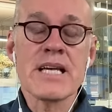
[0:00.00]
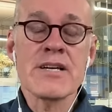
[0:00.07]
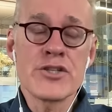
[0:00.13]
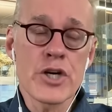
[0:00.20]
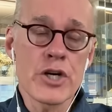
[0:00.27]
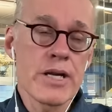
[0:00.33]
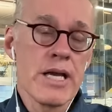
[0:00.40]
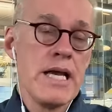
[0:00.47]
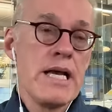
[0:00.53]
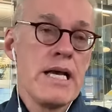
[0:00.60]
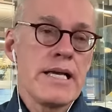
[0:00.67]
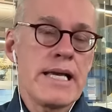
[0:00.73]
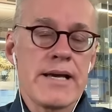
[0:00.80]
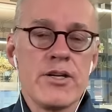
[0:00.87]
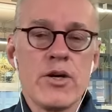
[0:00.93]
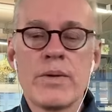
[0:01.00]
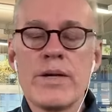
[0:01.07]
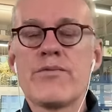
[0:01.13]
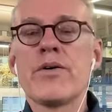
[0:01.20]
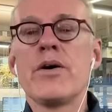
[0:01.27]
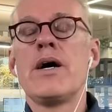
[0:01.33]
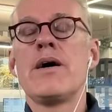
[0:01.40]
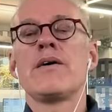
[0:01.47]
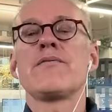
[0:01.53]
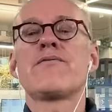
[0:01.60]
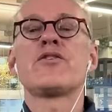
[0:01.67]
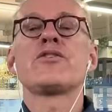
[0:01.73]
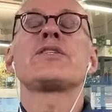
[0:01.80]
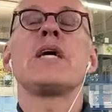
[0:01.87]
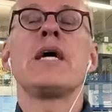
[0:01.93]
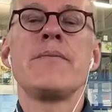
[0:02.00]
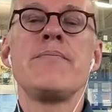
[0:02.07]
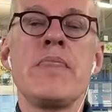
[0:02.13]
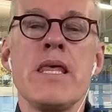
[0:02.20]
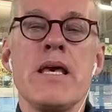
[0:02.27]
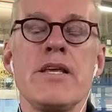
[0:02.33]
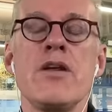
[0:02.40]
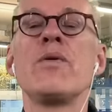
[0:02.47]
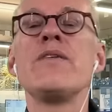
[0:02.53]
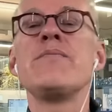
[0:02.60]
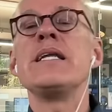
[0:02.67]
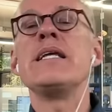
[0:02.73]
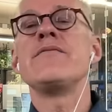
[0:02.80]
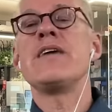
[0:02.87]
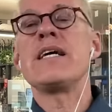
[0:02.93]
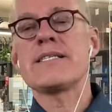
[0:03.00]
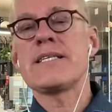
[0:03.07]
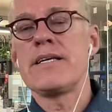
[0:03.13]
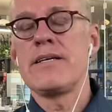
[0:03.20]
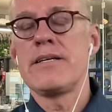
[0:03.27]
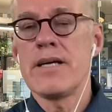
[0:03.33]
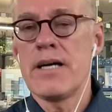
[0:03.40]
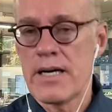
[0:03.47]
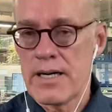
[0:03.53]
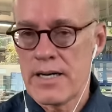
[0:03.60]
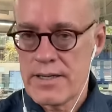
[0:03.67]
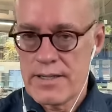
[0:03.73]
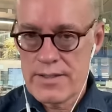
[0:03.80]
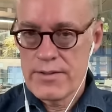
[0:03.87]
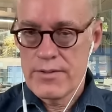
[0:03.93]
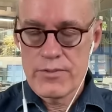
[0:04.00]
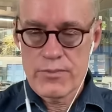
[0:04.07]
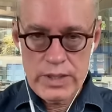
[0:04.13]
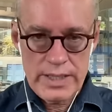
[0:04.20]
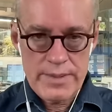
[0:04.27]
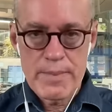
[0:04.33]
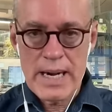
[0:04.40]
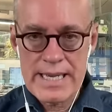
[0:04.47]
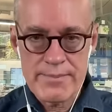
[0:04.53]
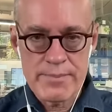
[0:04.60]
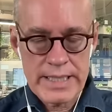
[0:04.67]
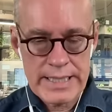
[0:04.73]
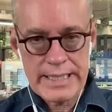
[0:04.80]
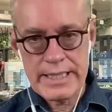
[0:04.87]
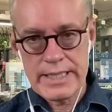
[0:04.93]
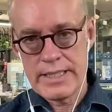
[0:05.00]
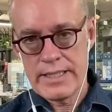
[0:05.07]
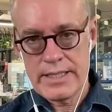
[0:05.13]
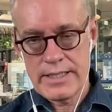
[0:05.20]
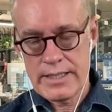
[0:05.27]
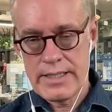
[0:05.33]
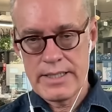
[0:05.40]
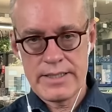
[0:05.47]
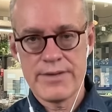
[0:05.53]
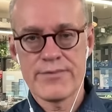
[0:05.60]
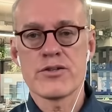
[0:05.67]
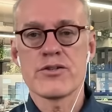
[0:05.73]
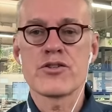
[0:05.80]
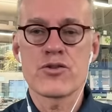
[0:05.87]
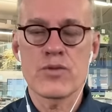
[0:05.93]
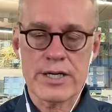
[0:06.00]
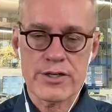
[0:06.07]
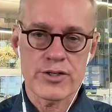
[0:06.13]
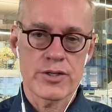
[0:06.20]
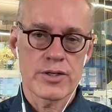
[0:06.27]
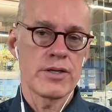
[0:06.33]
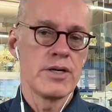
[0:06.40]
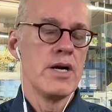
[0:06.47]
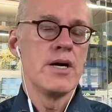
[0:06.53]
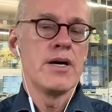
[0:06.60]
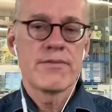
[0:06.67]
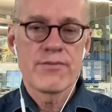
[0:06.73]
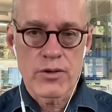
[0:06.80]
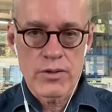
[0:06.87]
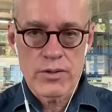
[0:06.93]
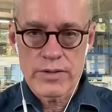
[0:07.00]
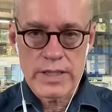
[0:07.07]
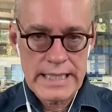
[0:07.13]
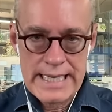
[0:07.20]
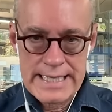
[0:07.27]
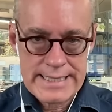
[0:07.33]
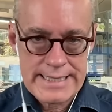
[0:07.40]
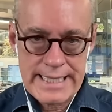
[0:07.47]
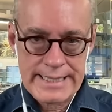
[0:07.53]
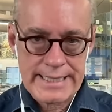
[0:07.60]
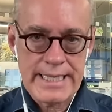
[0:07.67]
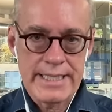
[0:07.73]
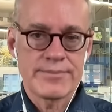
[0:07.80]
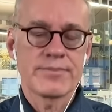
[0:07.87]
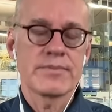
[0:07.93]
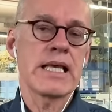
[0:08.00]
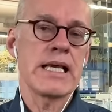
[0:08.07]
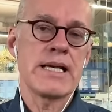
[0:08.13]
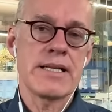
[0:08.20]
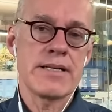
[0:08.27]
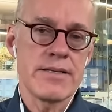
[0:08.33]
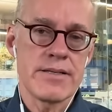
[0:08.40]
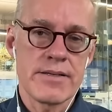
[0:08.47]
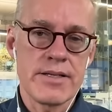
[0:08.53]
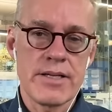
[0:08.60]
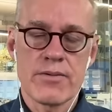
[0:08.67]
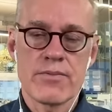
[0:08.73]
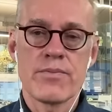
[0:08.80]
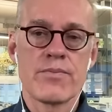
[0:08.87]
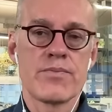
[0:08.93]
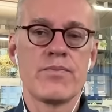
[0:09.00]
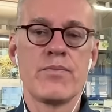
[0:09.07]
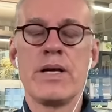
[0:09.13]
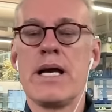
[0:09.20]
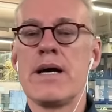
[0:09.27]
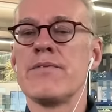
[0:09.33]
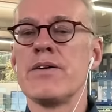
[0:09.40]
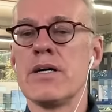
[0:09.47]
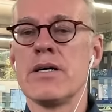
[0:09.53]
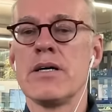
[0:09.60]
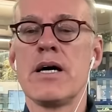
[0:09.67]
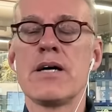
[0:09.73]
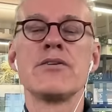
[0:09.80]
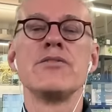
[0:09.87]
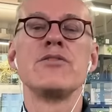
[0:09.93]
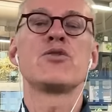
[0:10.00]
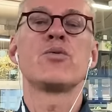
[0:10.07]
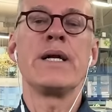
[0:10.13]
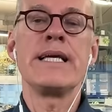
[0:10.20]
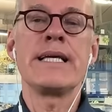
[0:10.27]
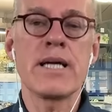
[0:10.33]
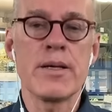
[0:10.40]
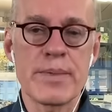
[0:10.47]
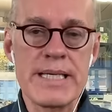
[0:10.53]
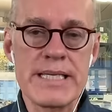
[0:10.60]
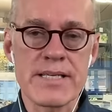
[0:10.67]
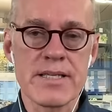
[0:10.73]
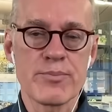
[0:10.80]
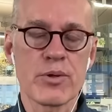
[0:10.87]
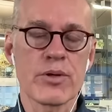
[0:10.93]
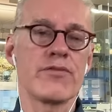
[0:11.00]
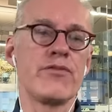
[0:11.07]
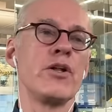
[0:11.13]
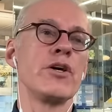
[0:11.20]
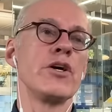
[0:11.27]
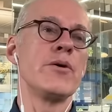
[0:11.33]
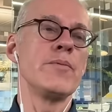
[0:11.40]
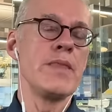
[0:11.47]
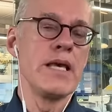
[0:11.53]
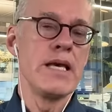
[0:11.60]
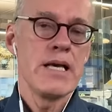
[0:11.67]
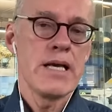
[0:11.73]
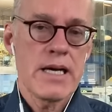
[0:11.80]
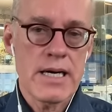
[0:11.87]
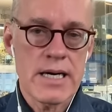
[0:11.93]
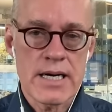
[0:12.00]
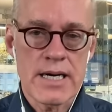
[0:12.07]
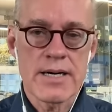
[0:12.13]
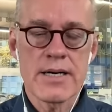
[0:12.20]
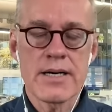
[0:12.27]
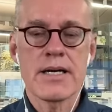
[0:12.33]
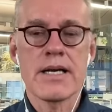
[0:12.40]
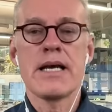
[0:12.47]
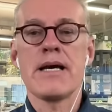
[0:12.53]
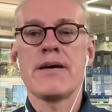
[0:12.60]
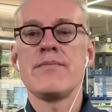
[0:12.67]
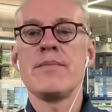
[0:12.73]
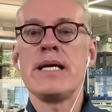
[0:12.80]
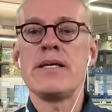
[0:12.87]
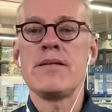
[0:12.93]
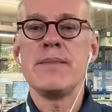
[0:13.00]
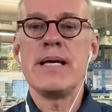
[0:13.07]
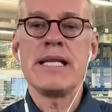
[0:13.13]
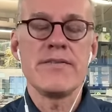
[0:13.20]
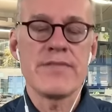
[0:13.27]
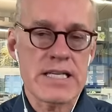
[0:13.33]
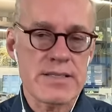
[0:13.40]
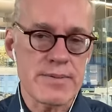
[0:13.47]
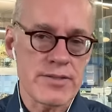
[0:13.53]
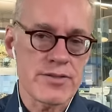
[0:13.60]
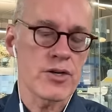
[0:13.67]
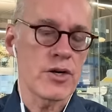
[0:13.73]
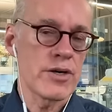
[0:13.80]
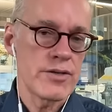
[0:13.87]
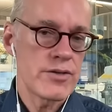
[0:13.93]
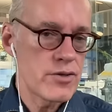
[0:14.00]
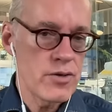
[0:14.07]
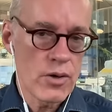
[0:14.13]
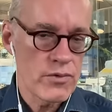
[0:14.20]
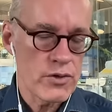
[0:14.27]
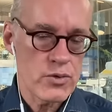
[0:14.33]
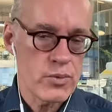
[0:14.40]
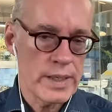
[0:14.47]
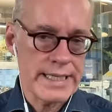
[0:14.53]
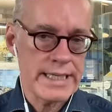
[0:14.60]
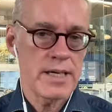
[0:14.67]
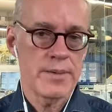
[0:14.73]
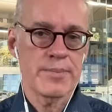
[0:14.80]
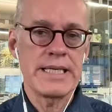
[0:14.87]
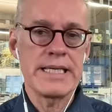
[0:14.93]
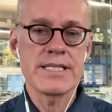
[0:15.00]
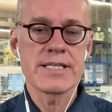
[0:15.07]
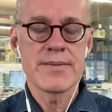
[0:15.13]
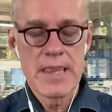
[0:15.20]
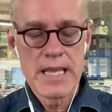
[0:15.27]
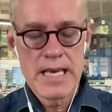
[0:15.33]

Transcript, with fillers: Sure. Yeah. No, we've uh, first time. You know, we've been investing uh, really my money in a, in a different structure for the last decade, and you know, we have uh, 120 companies in the portfolio. Uh, have made many investments, started over 20 companies.